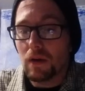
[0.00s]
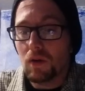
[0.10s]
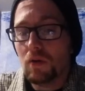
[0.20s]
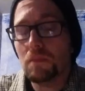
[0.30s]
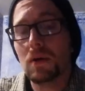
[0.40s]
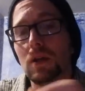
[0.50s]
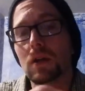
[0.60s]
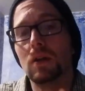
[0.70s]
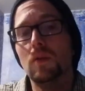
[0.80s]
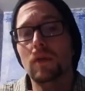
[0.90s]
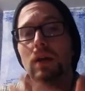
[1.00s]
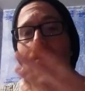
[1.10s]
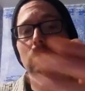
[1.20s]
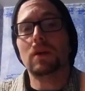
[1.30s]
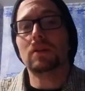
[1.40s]
Oh, but, they
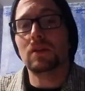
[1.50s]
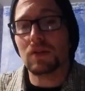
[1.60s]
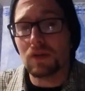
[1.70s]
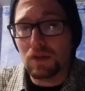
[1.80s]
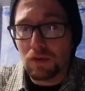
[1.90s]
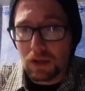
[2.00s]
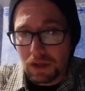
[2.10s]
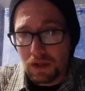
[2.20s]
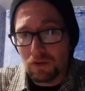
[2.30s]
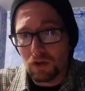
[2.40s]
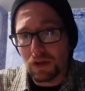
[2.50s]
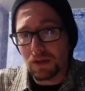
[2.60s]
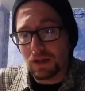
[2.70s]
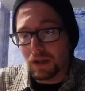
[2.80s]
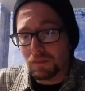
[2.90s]
expect us to continue
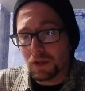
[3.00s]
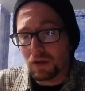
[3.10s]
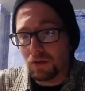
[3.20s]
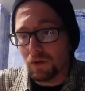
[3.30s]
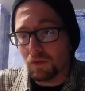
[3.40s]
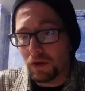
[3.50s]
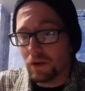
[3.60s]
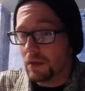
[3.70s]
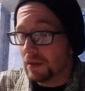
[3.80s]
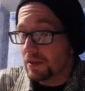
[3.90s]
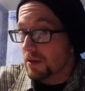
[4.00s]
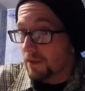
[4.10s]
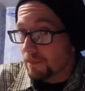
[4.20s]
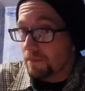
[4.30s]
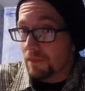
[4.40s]
trusting them, so don't worry. A
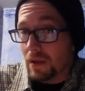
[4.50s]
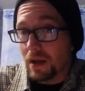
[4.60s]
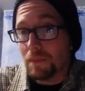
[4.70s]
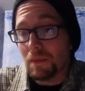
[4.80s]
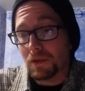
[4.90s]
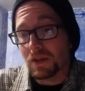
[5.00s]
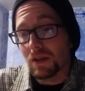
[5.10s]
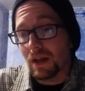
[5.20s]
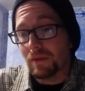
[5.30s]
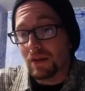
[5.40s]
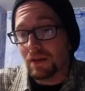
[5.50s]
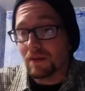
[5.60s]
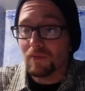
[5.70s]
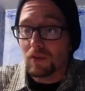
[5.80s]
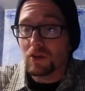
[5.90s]
lot of people still
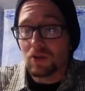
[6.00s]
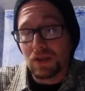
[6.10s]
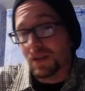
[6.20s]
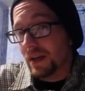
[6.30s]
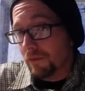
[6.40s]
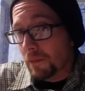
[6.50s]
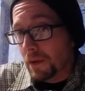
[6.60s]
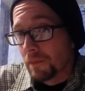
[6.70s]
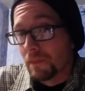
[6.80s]
evidently fully trust the government.